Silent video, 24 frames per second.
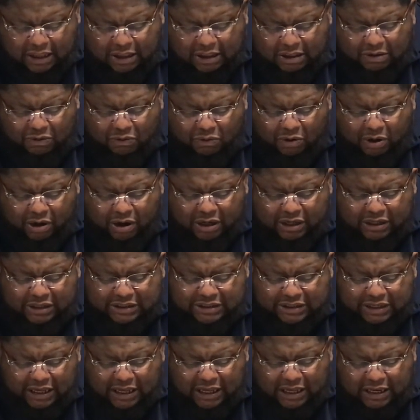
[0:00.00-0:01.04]
the word is
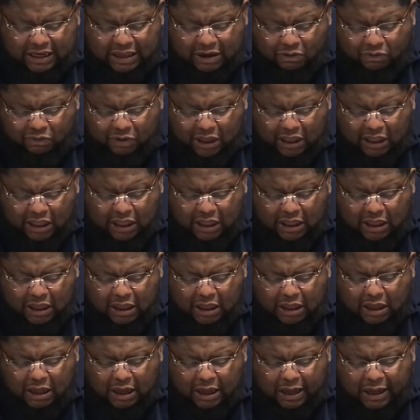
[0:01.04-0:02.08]
saying that we
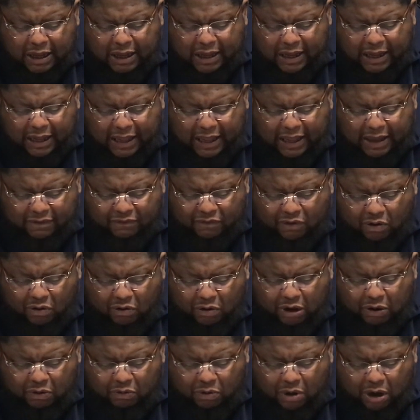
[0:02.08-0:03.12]
have
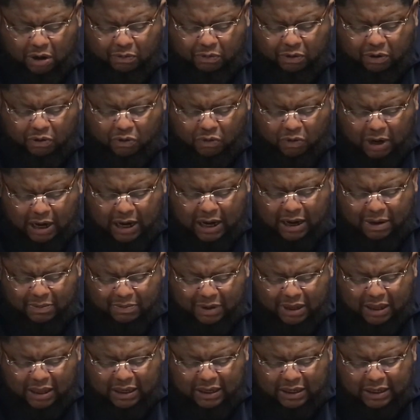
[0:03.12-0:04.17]
only one
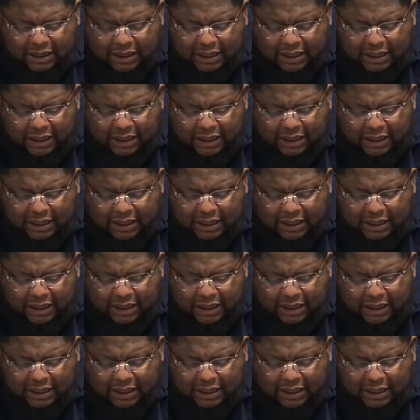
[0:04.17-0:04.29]
requirement,